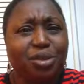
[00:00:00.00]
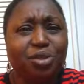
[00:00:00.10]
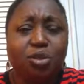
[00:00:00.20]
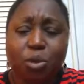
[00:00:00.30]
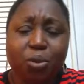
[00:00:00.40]
do
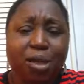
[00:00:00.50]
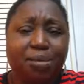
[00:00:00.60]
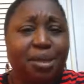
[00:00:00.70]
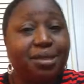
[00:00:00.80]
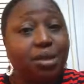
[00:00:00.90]
you know
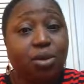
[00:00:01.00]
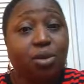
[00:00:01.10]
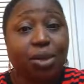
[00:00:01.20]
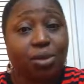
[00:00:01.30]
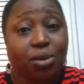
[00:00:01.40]
him? I said,
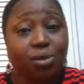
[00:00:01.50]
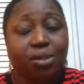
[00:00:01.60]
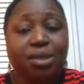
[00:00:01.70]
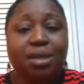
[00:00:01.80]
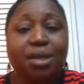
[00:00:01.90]
no, I
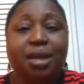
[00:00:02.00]
don't.